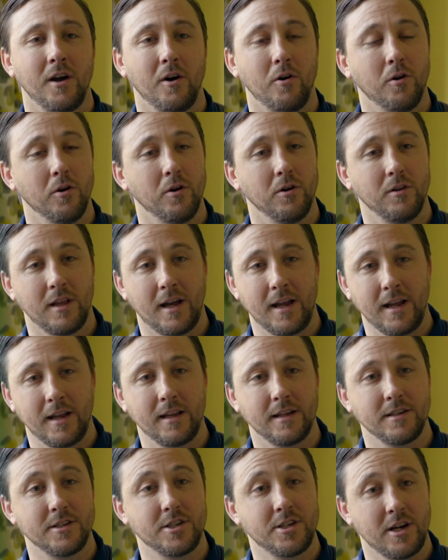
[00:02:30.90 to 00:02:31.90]
or
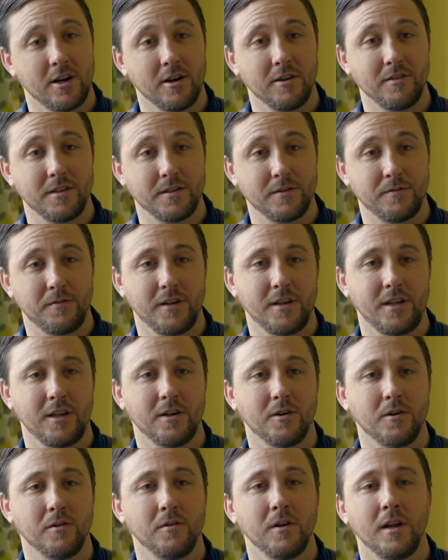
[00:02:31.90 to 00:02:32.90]
like and share this
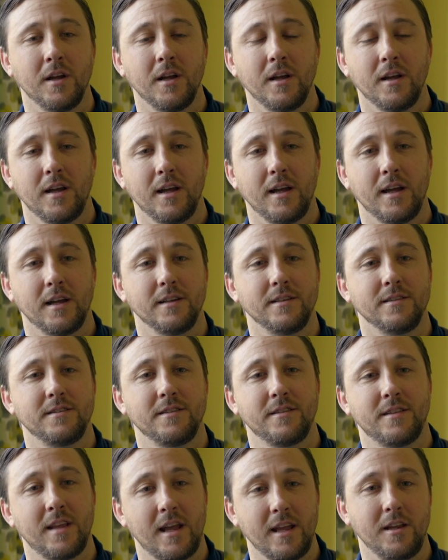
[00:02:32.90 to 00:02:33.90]
video. And
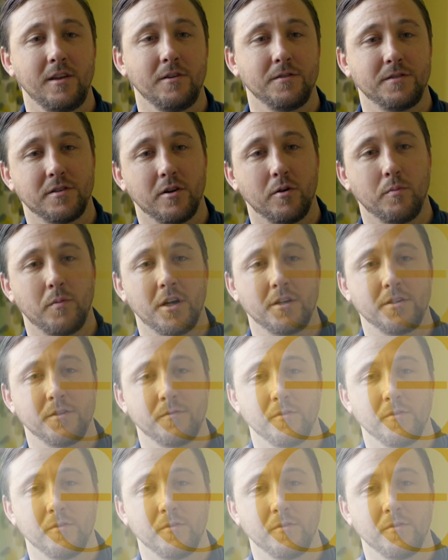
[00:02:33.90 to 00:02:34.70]
thank you so much